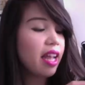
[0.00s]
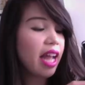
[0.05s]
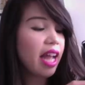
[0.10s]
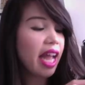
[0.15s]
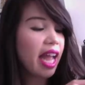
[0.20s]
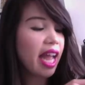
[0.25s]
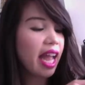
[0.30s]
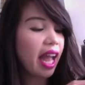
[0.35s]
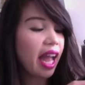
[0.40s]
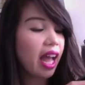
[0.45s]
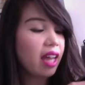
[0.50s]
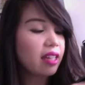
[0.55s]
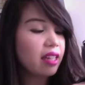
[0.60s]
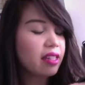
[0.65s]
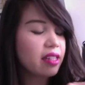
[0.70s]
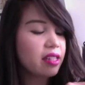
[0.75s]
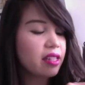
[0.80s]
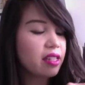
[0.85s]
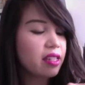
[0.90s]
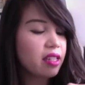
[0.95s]

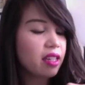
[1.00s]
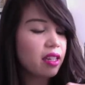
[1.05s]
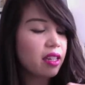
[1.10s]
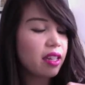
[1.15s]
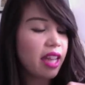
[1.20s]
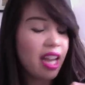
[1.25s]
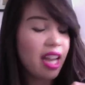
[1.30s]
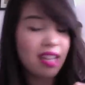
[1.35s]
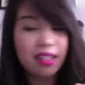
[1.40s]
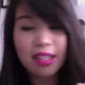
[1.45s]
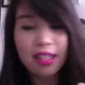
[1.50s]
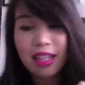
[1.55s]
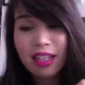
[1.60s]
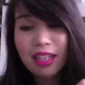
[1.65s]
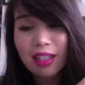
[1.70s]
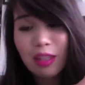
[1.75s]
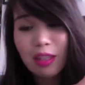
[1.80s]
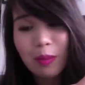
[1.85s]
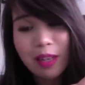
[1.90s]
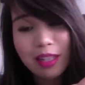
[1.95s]
And
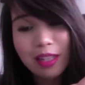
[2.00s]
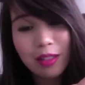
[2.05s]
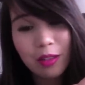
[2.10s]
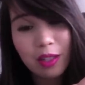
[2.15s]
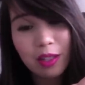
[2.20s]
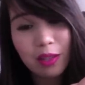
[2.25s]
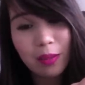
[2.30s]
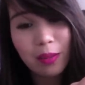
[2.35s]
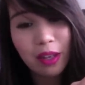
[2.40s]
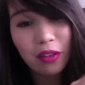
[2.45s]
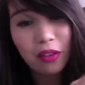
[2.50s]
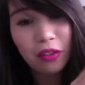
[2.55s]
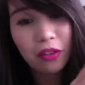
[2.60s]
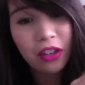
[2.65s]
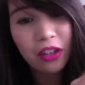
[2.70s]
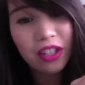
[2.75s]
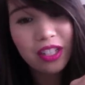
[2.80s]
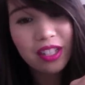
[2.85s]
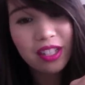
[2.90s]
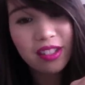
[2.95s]
Antiqued, because it was my
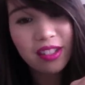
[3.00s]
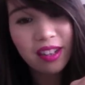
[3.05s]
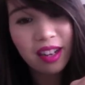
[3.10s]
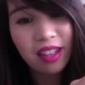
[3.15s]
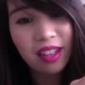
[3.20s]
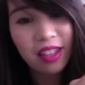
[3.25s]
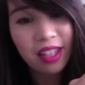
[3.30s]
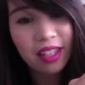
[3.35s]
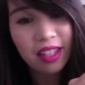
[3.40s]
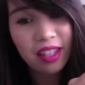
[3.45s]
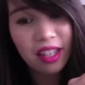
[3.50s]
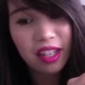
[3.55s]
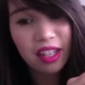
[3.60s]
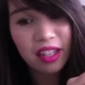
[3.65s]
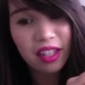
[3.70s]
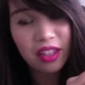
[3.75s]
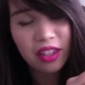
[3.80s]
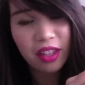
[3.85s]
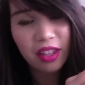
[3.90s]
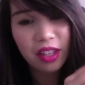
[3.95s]
first, and I think that
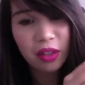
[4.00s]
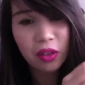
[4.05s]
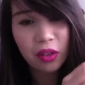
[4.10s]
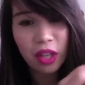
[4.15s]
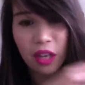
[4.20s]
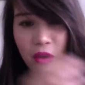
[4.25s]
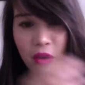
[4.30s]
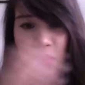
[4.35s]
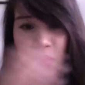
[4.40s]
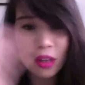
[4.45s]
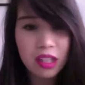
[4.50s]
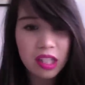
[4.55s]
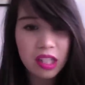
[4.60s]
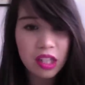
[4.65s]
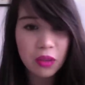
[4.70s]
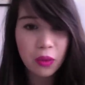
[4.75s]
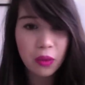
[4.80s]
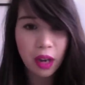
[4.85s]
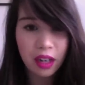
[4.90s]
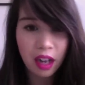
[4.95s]
the like rusty
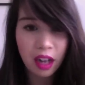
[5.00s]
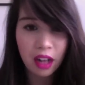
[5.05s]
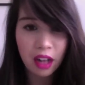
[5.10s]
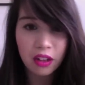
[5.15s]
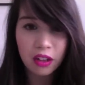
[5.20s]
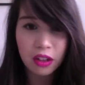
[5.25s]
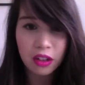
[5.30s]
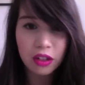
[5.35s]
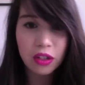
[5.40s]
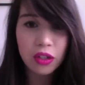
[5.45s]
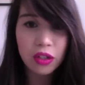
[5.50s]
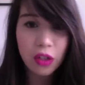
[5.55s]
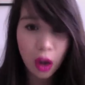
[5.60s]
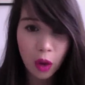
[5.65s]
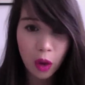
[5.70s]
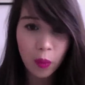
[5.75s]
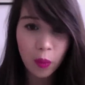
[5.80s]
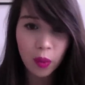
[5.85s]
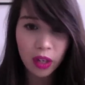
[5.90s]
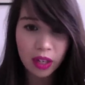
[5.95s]
red color looks so
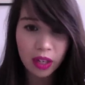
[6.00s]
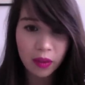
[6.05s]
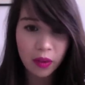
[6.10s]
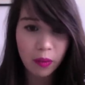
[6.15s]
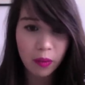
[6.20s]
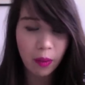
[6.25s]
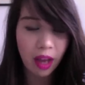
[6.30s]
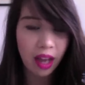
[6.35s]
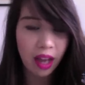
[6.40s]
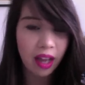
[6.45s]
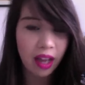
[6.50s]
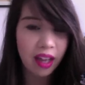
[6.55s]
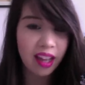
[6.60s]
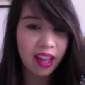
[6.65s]
pretty with my